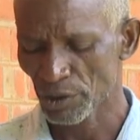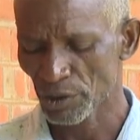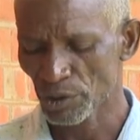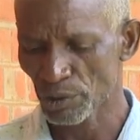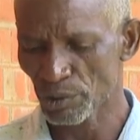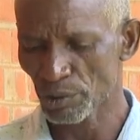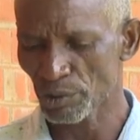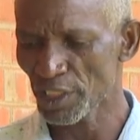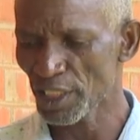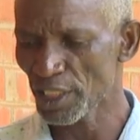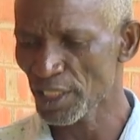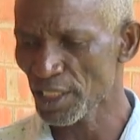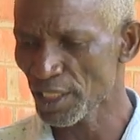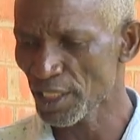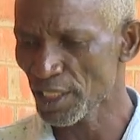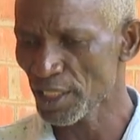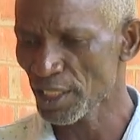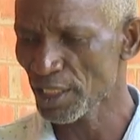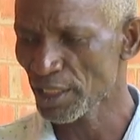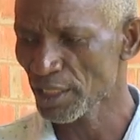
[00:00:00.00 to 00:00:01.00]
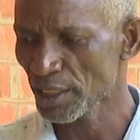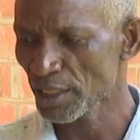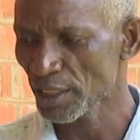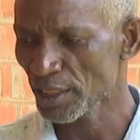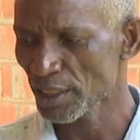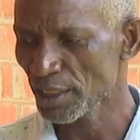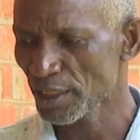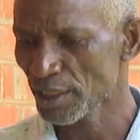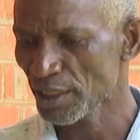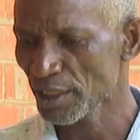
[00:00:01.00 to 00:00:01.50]
today,
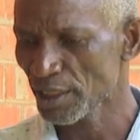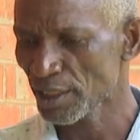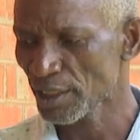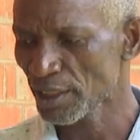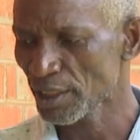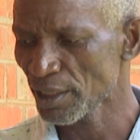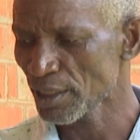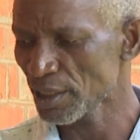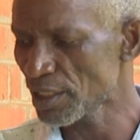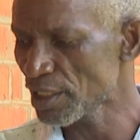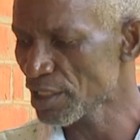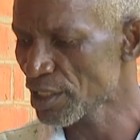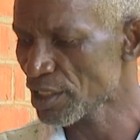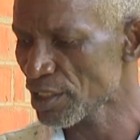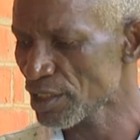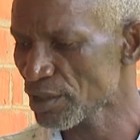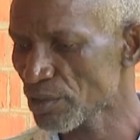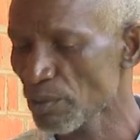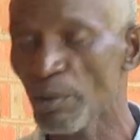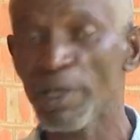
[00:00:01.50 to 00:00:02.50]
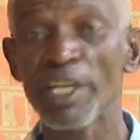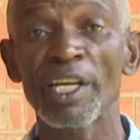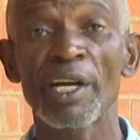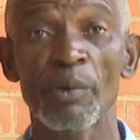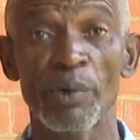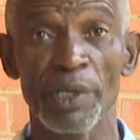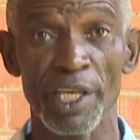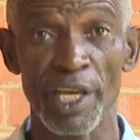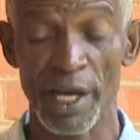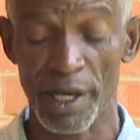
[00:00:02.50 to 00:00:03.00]
this is where
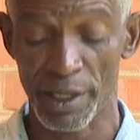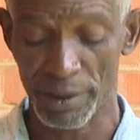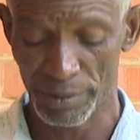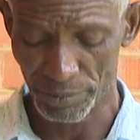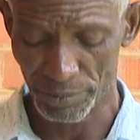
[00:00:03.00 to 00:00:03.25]
we are.